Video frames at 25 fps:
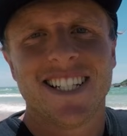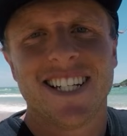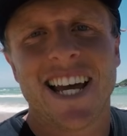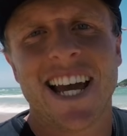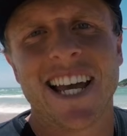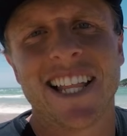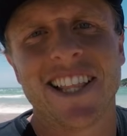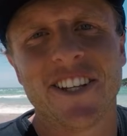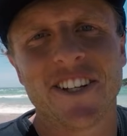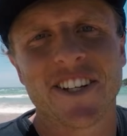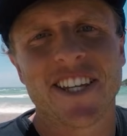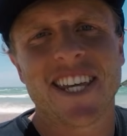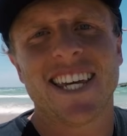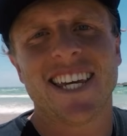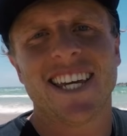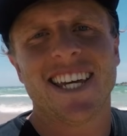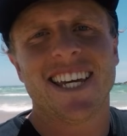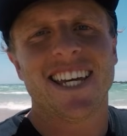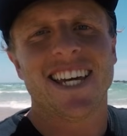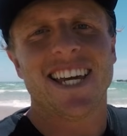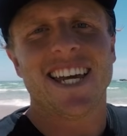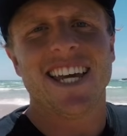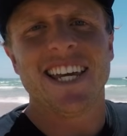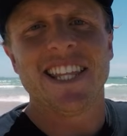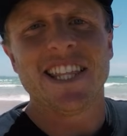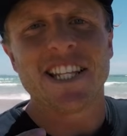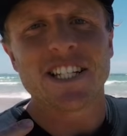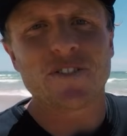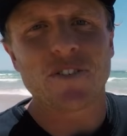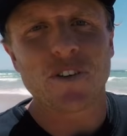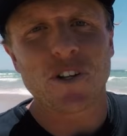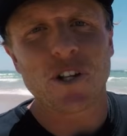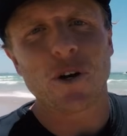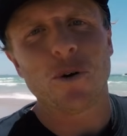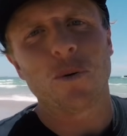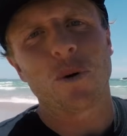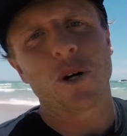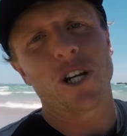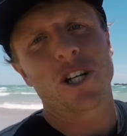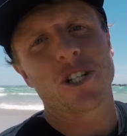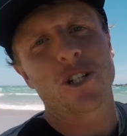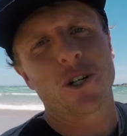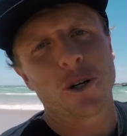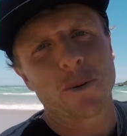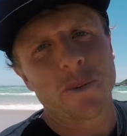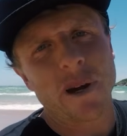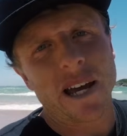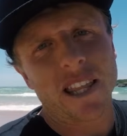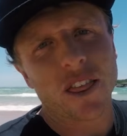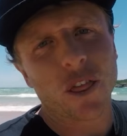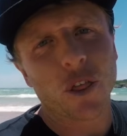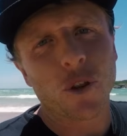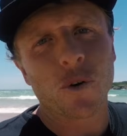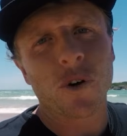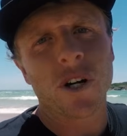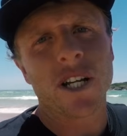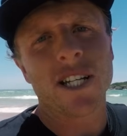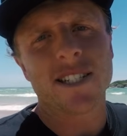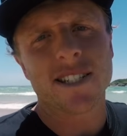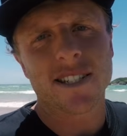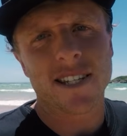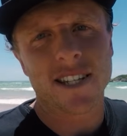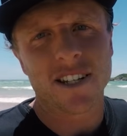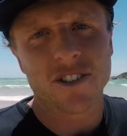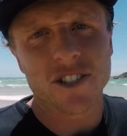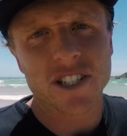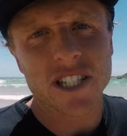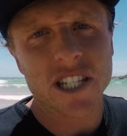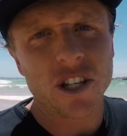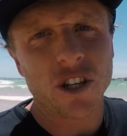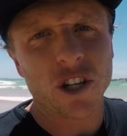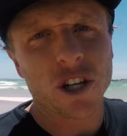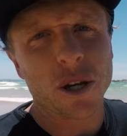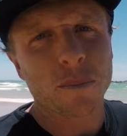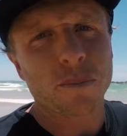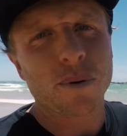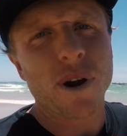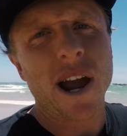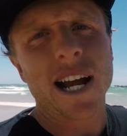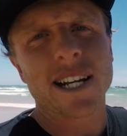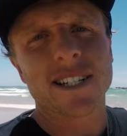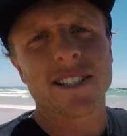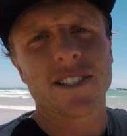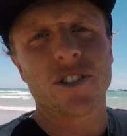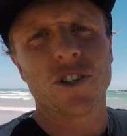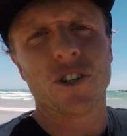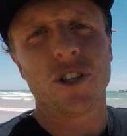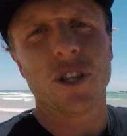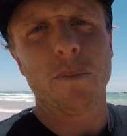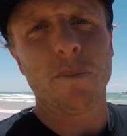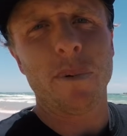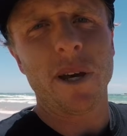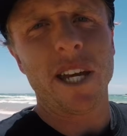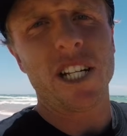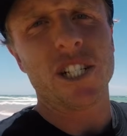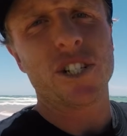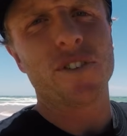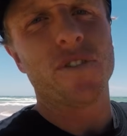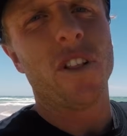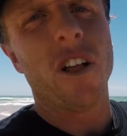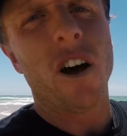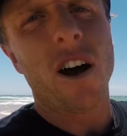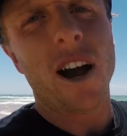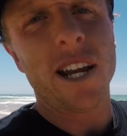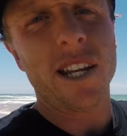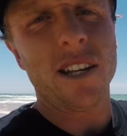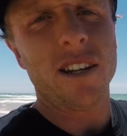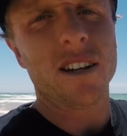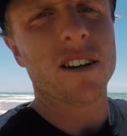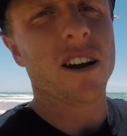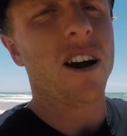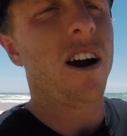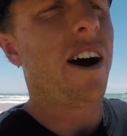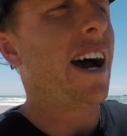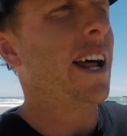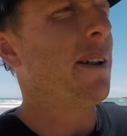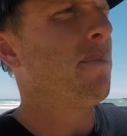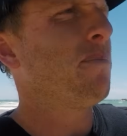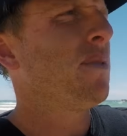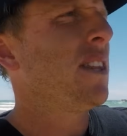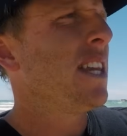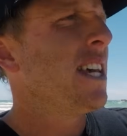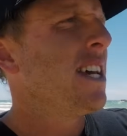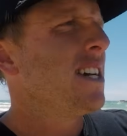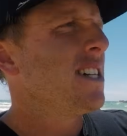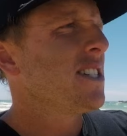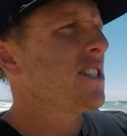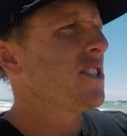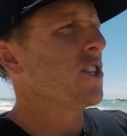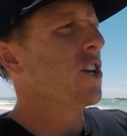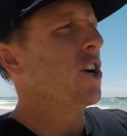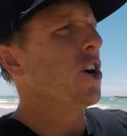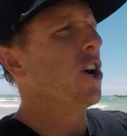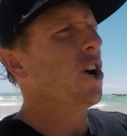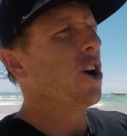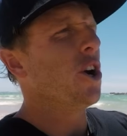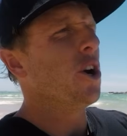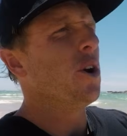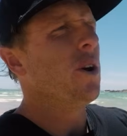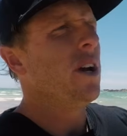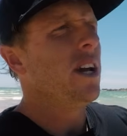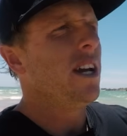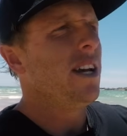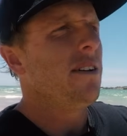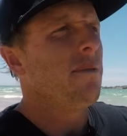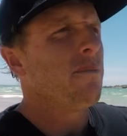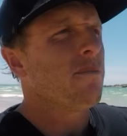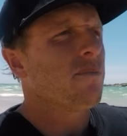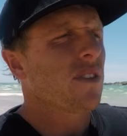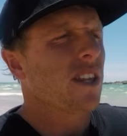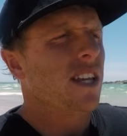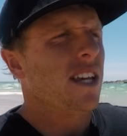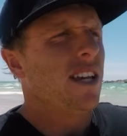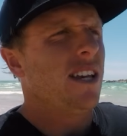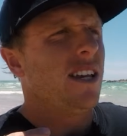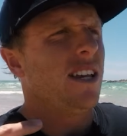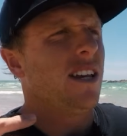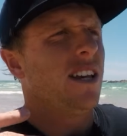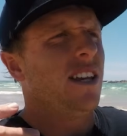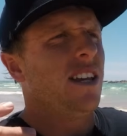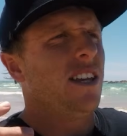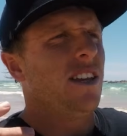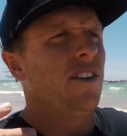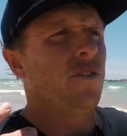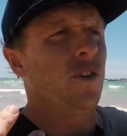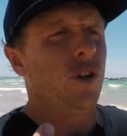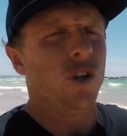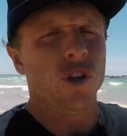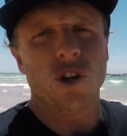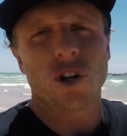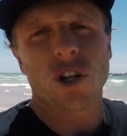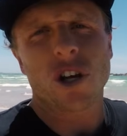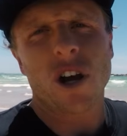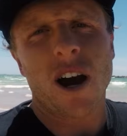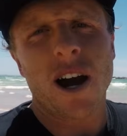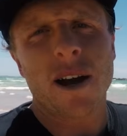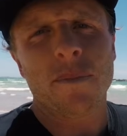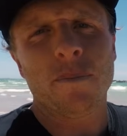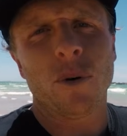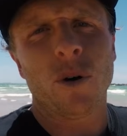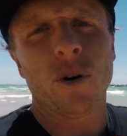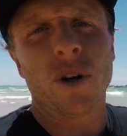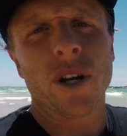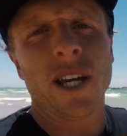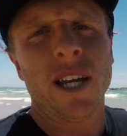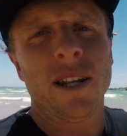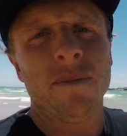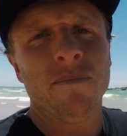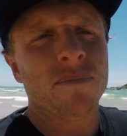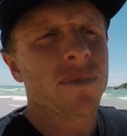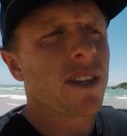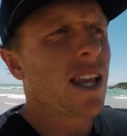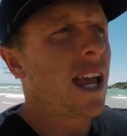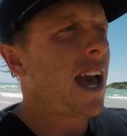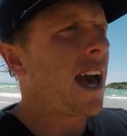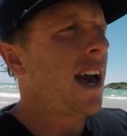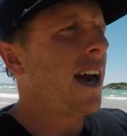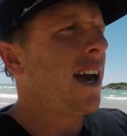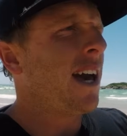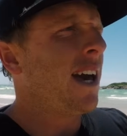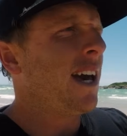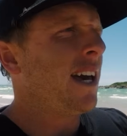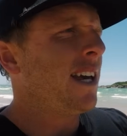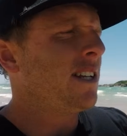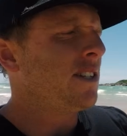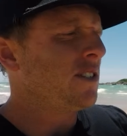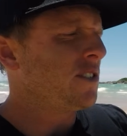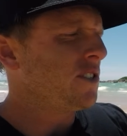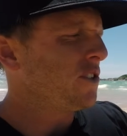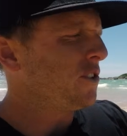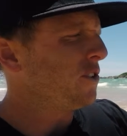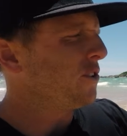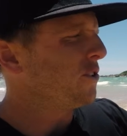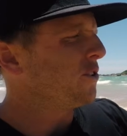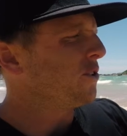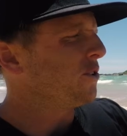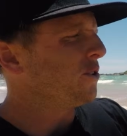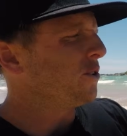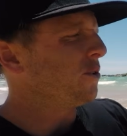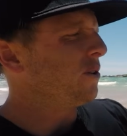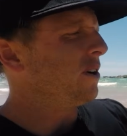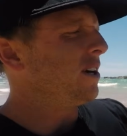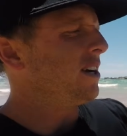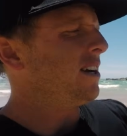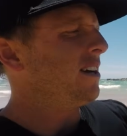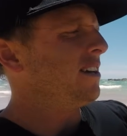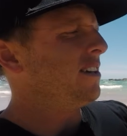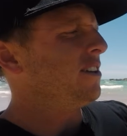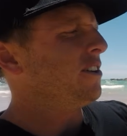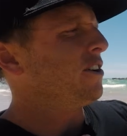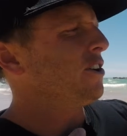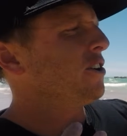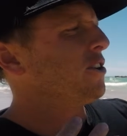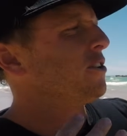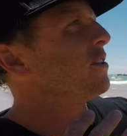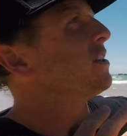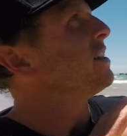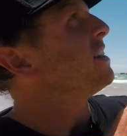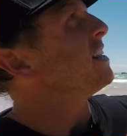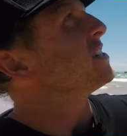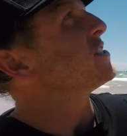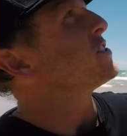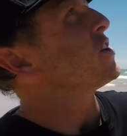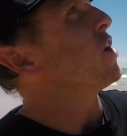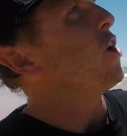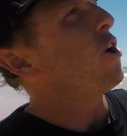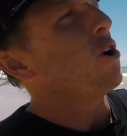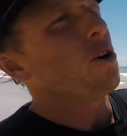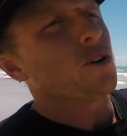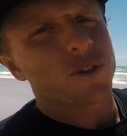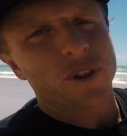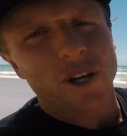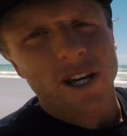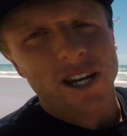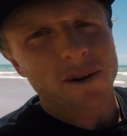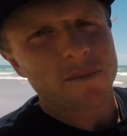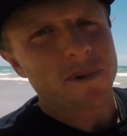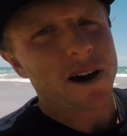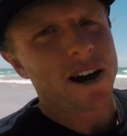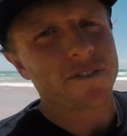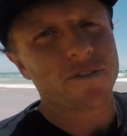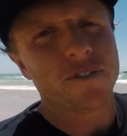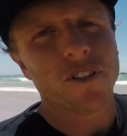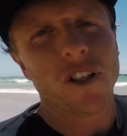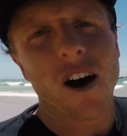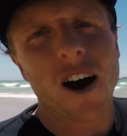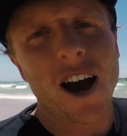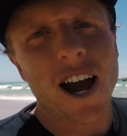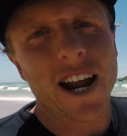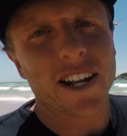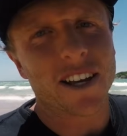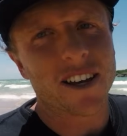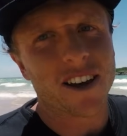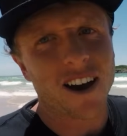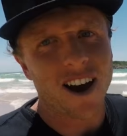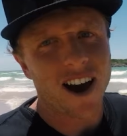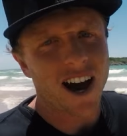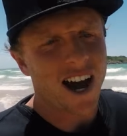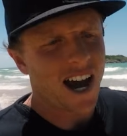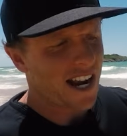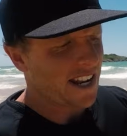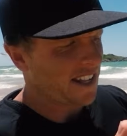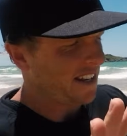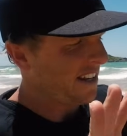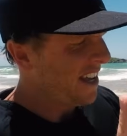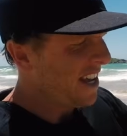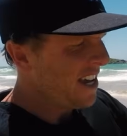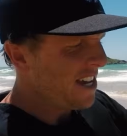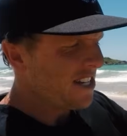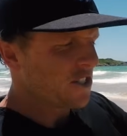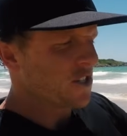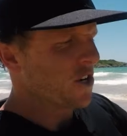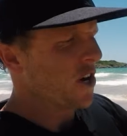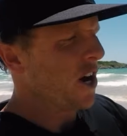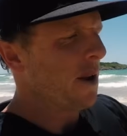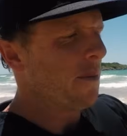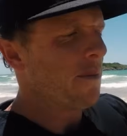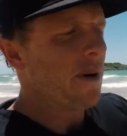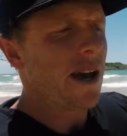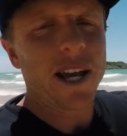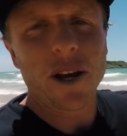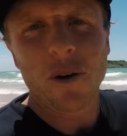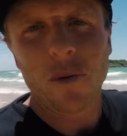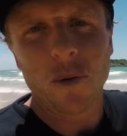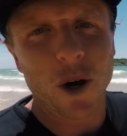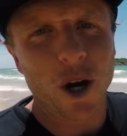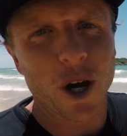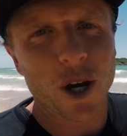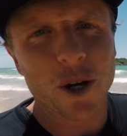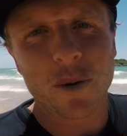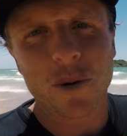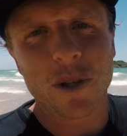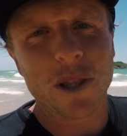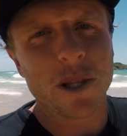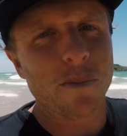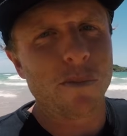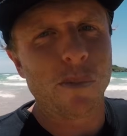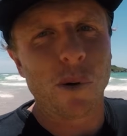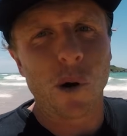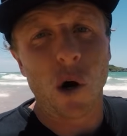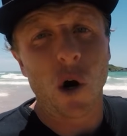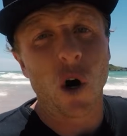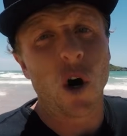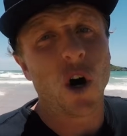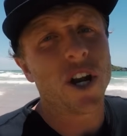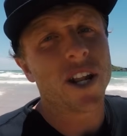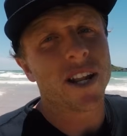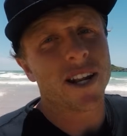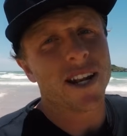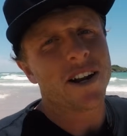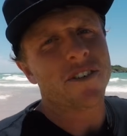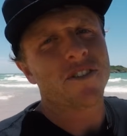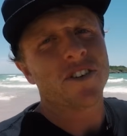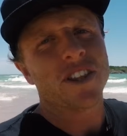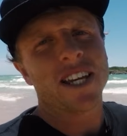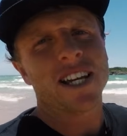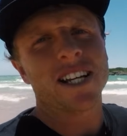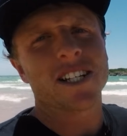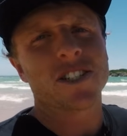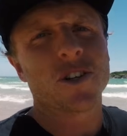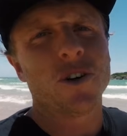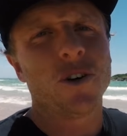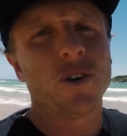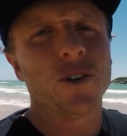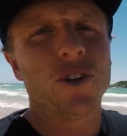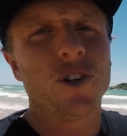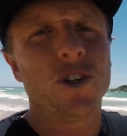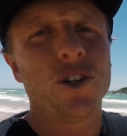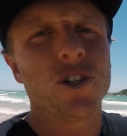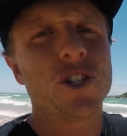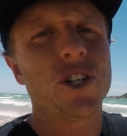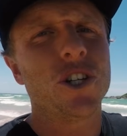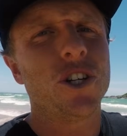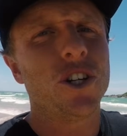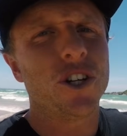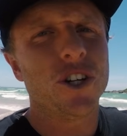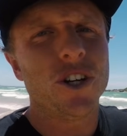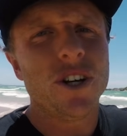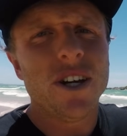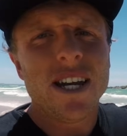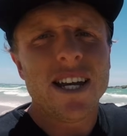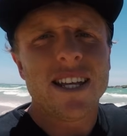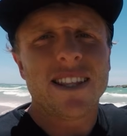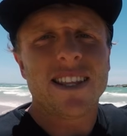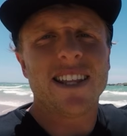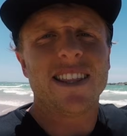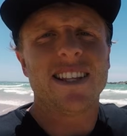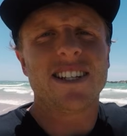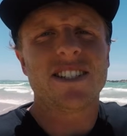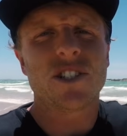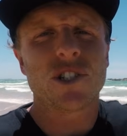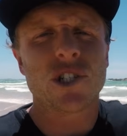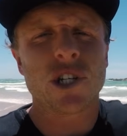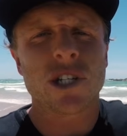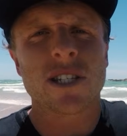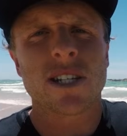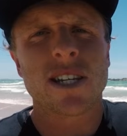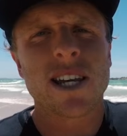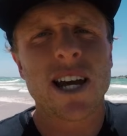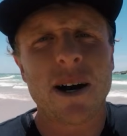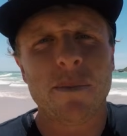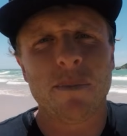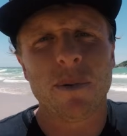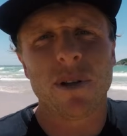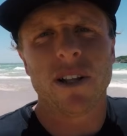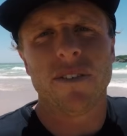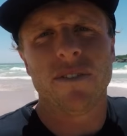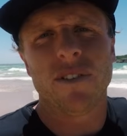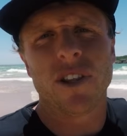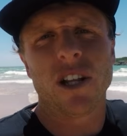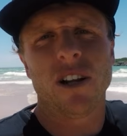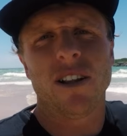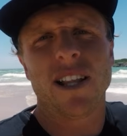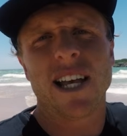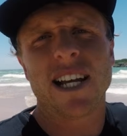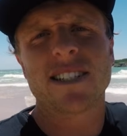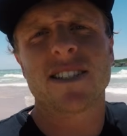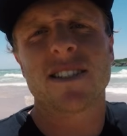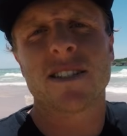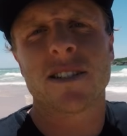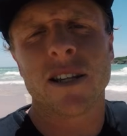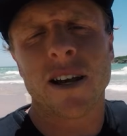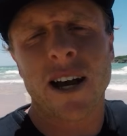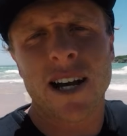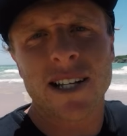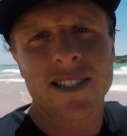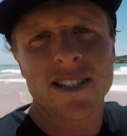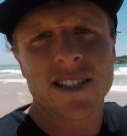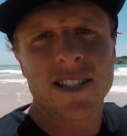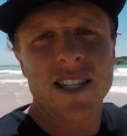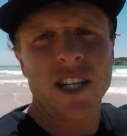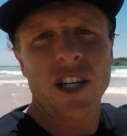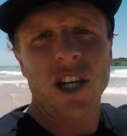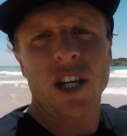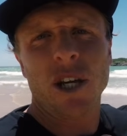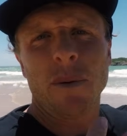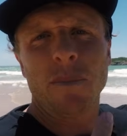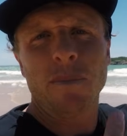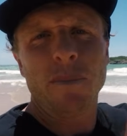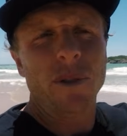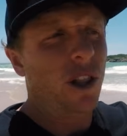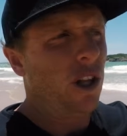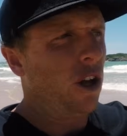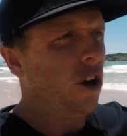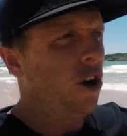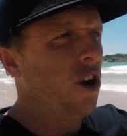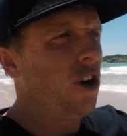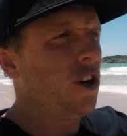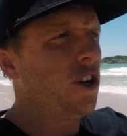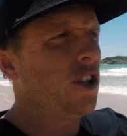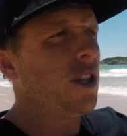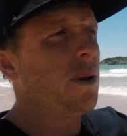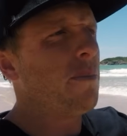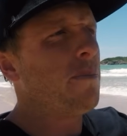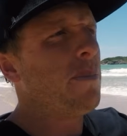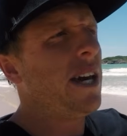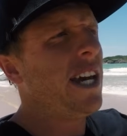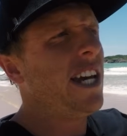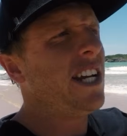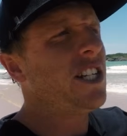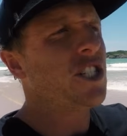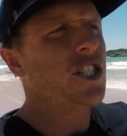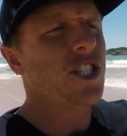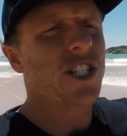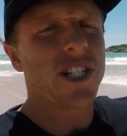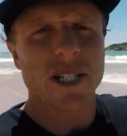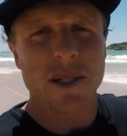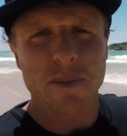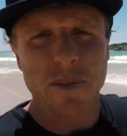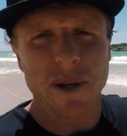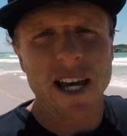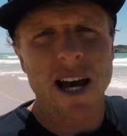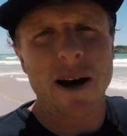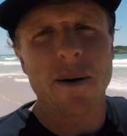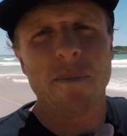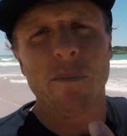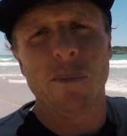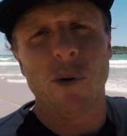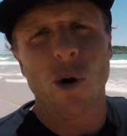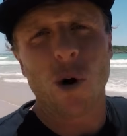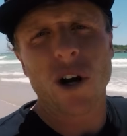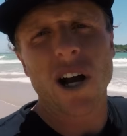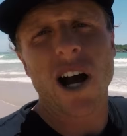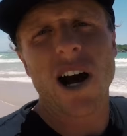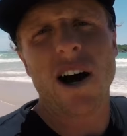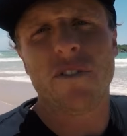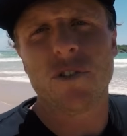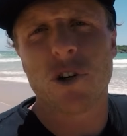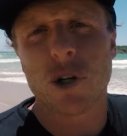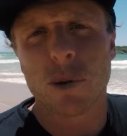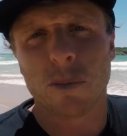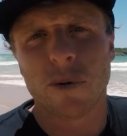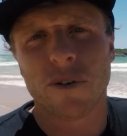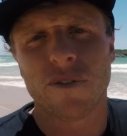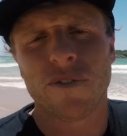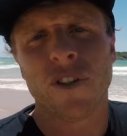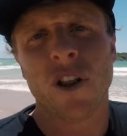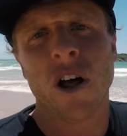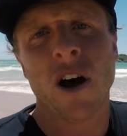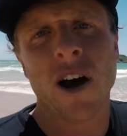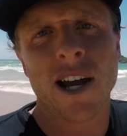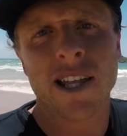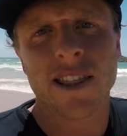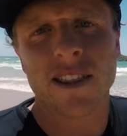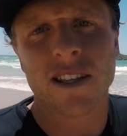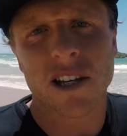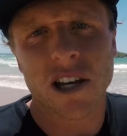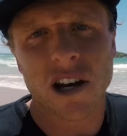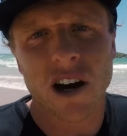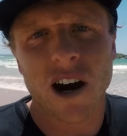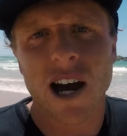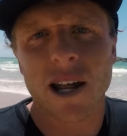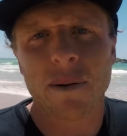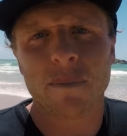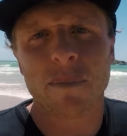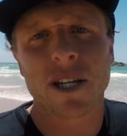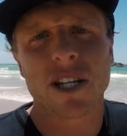Hey, Luke here. In this video we're going to talk about 3 skills that you can practice on the beach flying your kite. So if you're new to kiteboarding and you know this whole thing about flying a kite and trying to make it work with your board and everything, it's all new to you, then this is just a couple of little exercises that you can learn on the beach and just become more comfortable flying the kite.